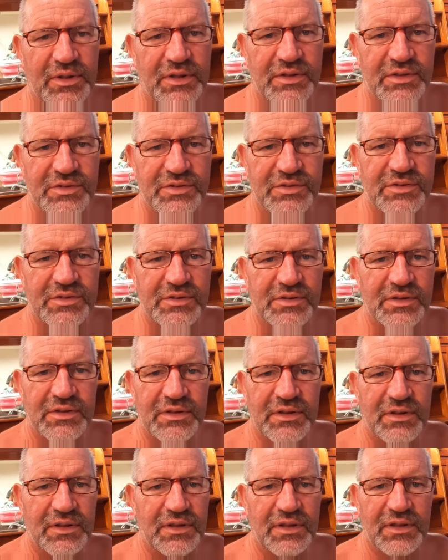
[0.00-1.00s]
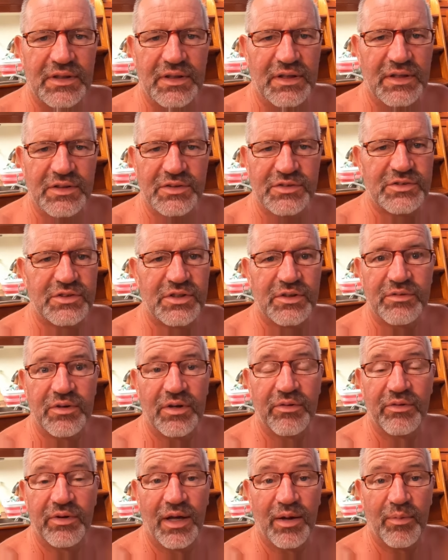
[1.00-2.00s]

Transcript: is it's too near an